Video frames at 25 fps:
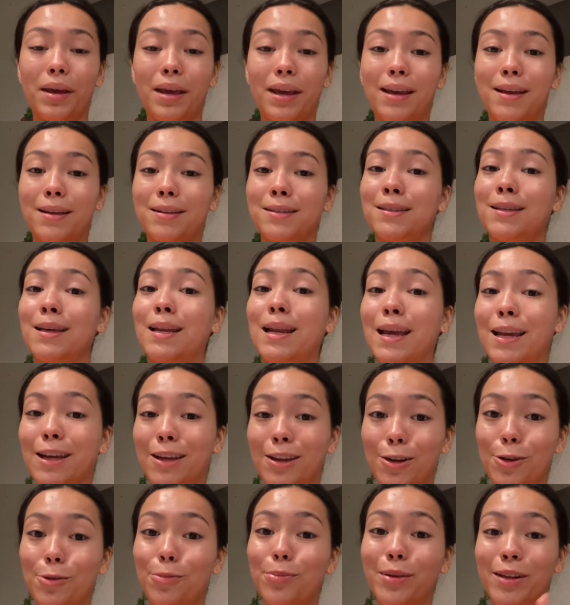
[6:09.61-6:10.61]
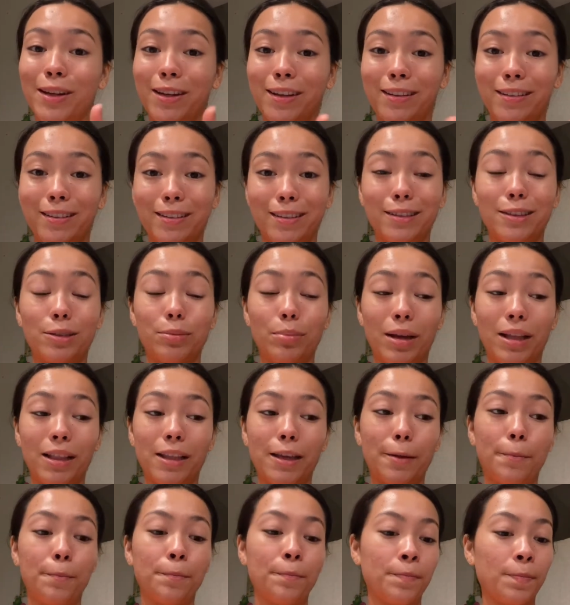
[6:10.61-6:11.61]
hands and I could immediately smell
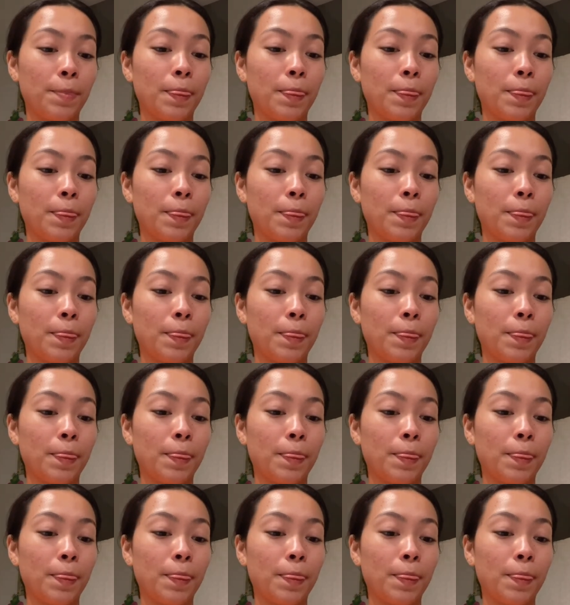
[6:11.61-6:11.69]
it.